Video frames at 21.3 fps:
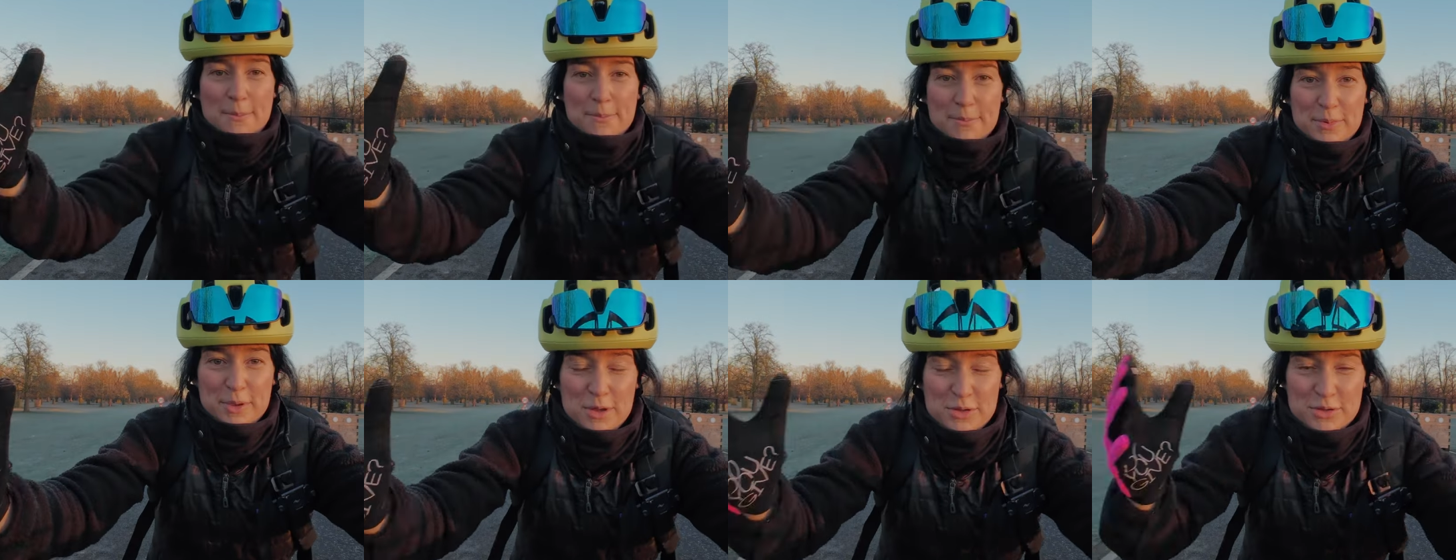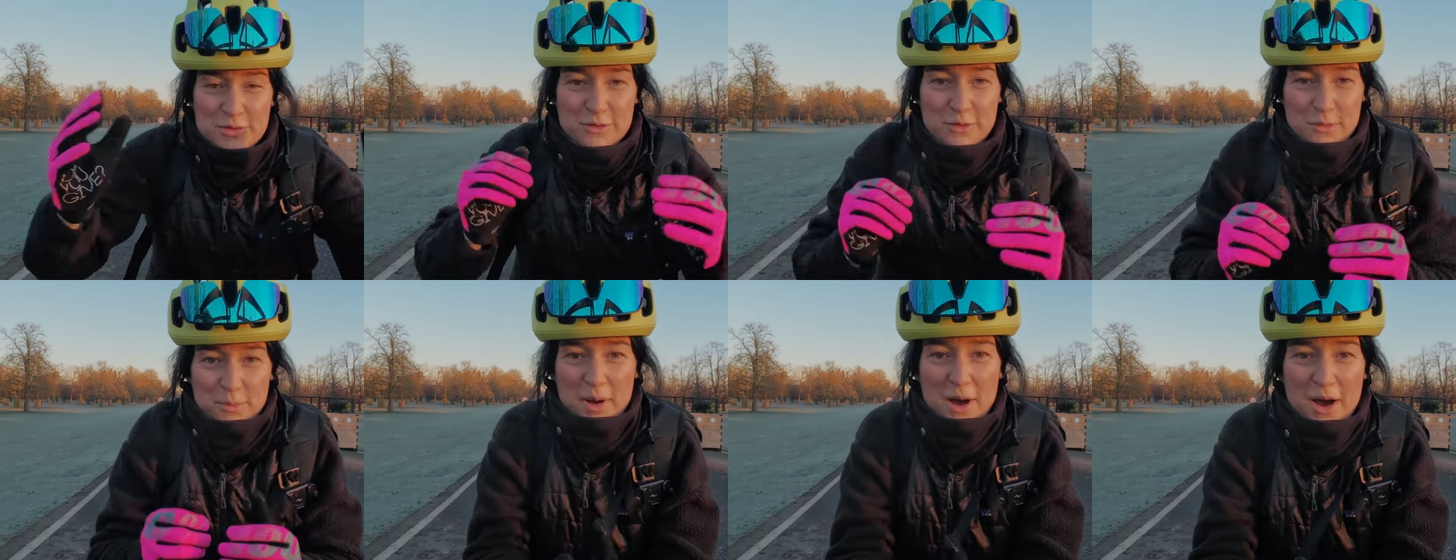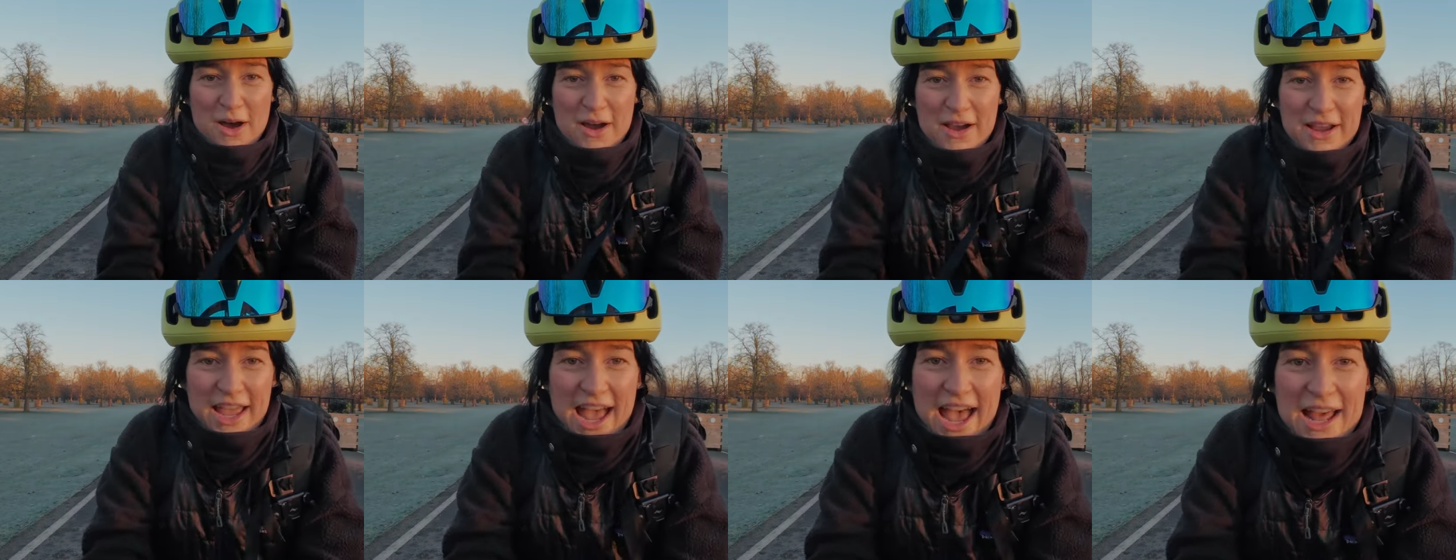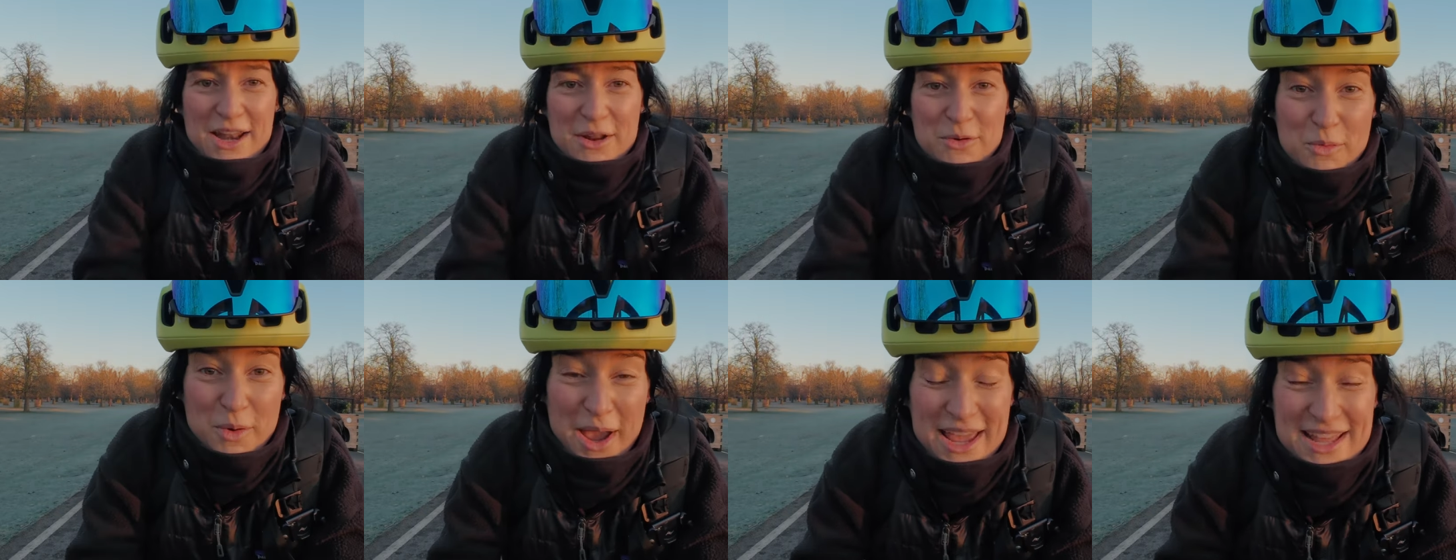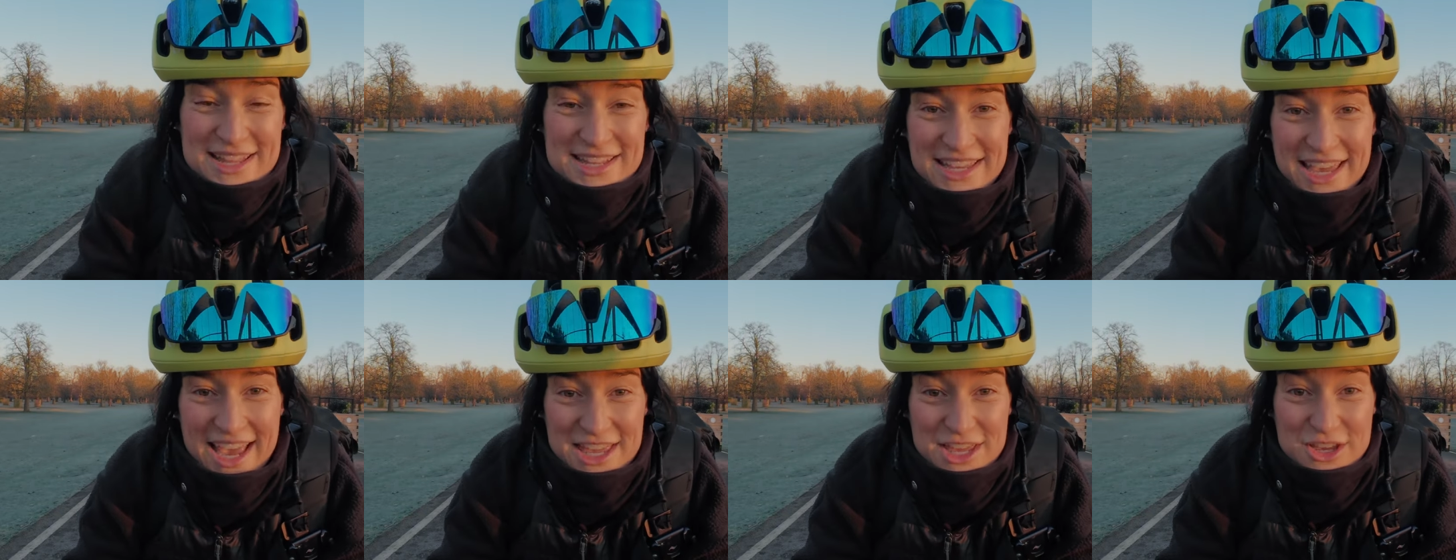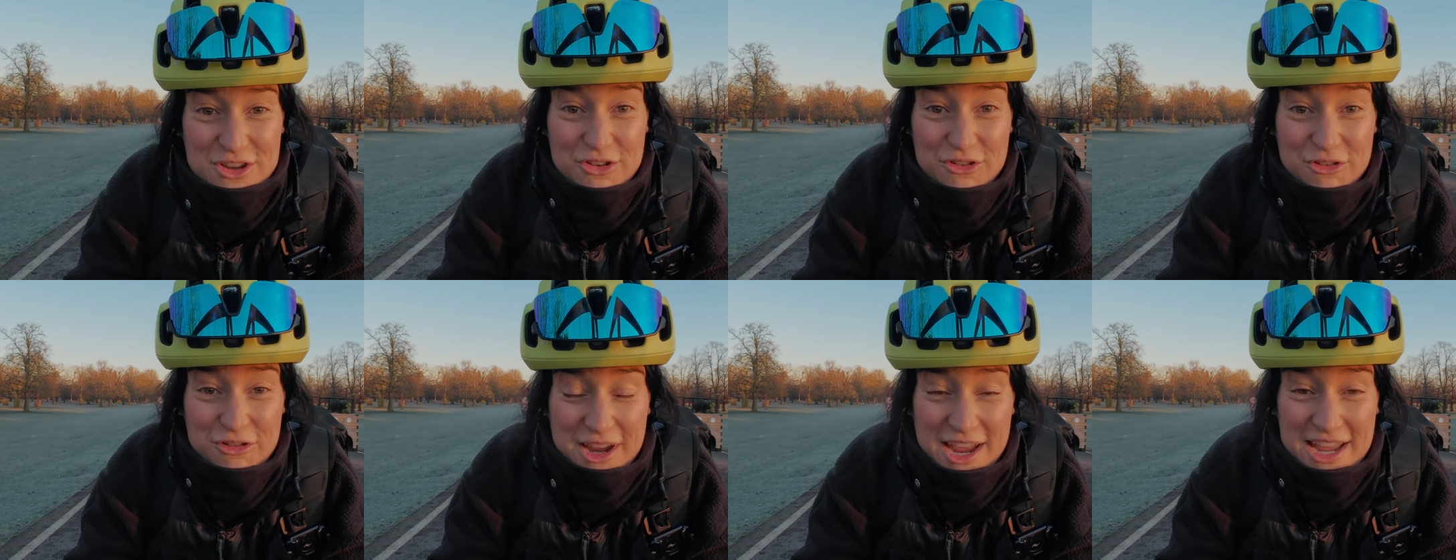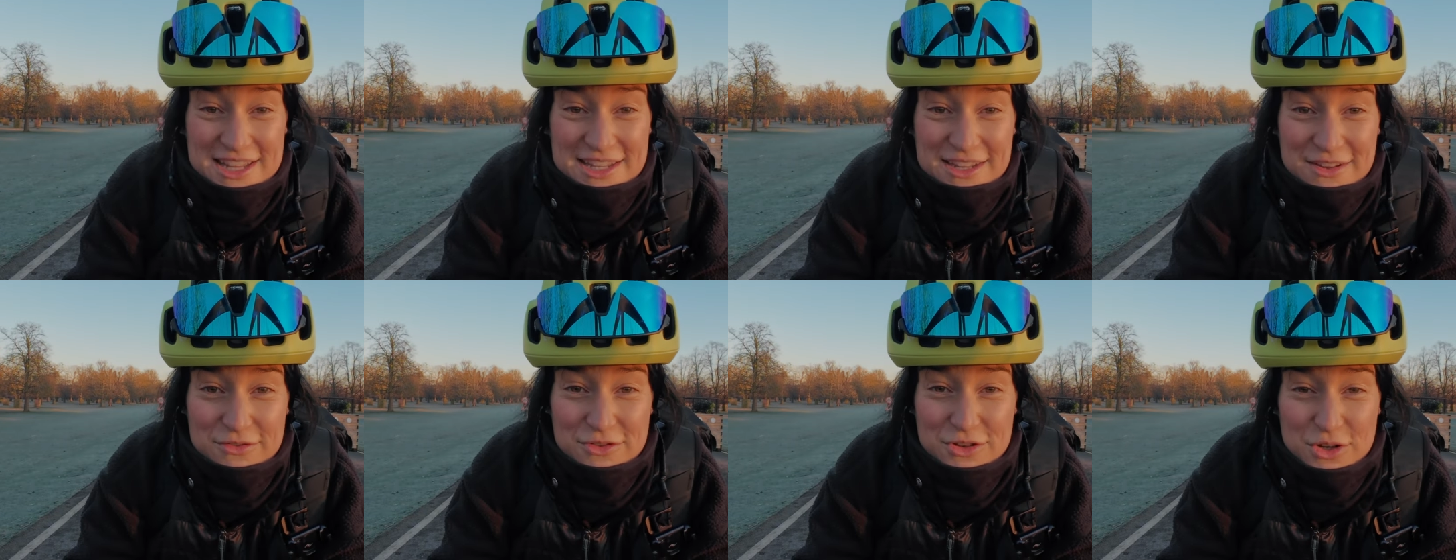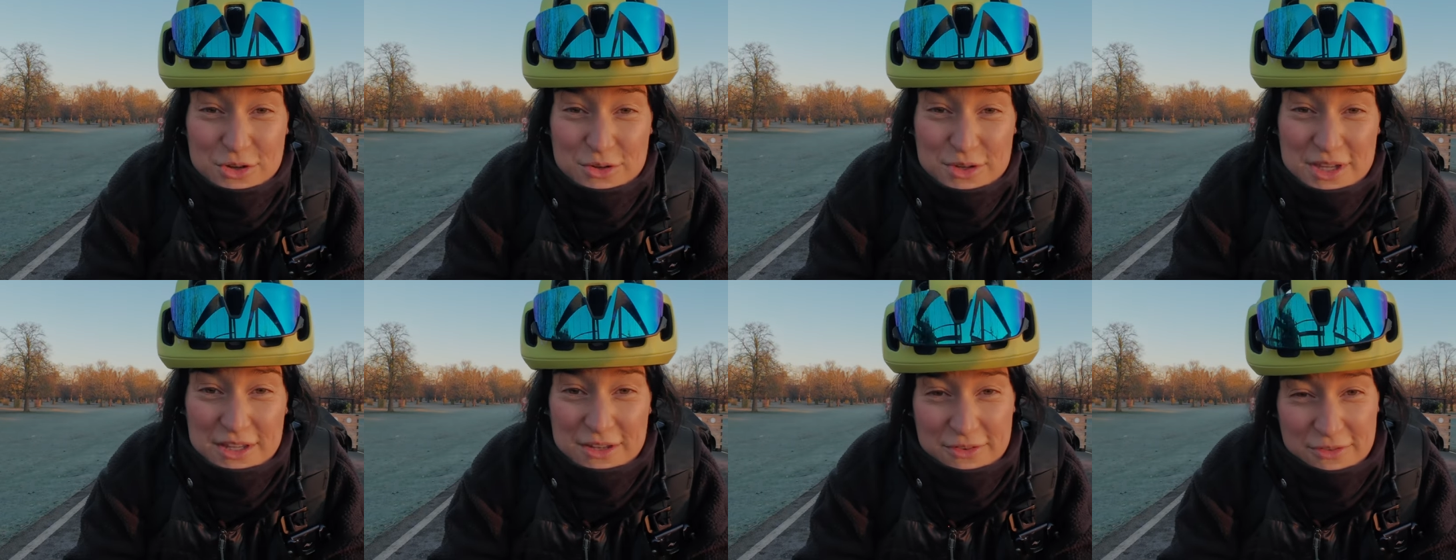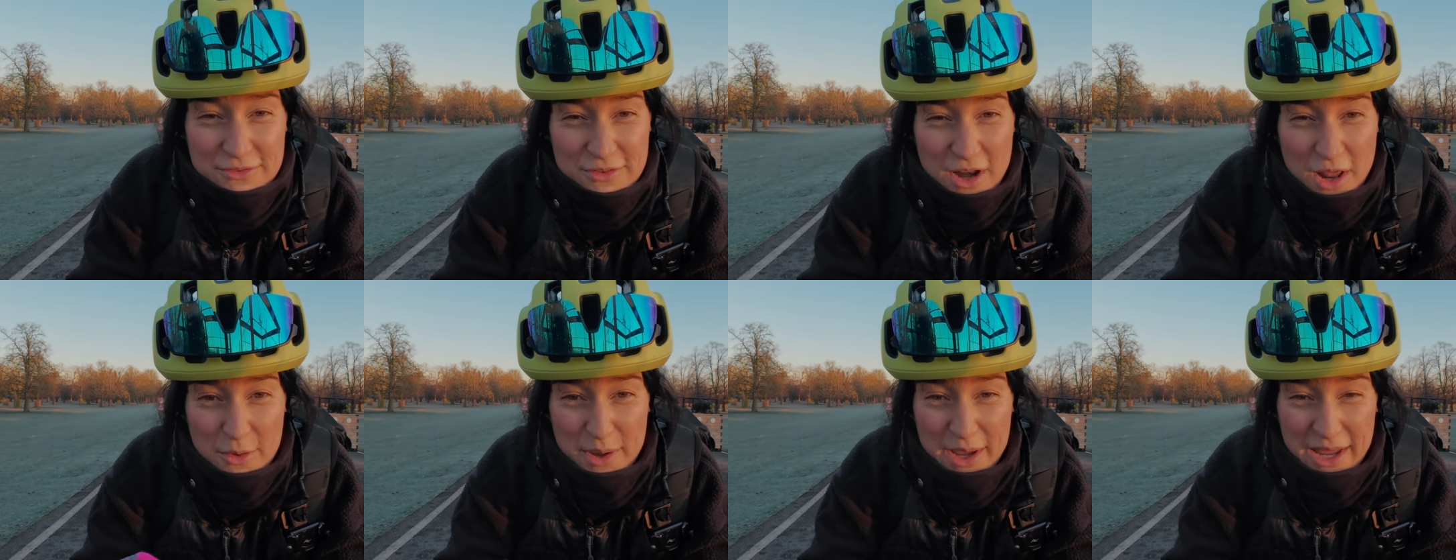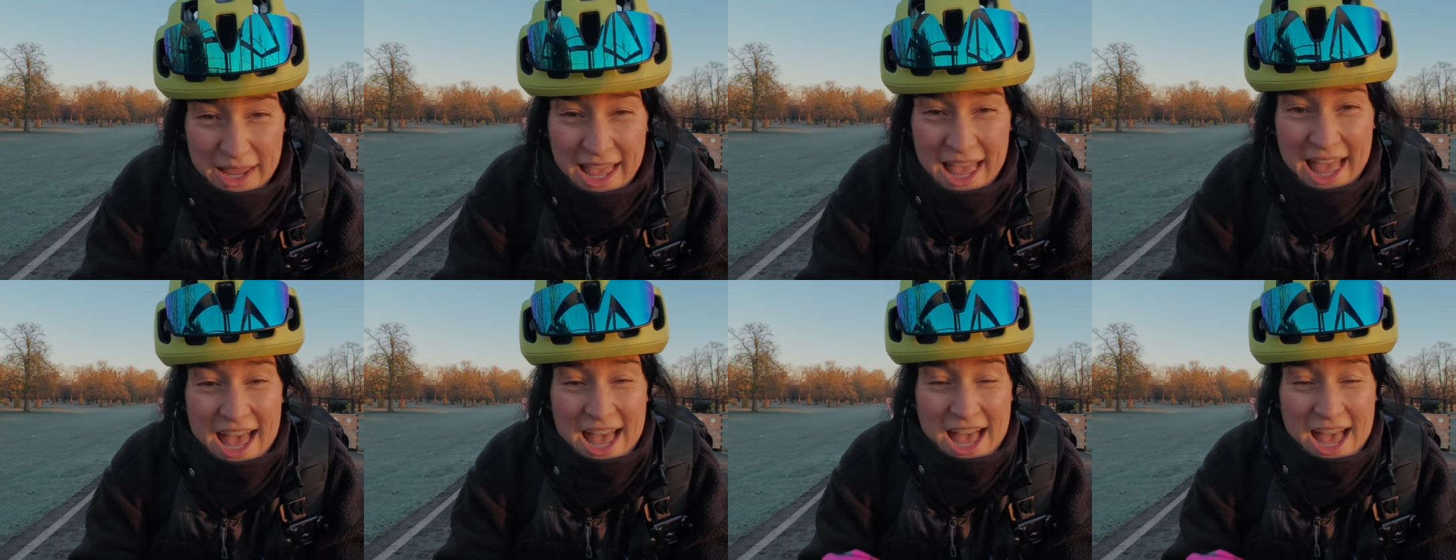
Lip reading: beautiful park and a way to get your creative juices flowing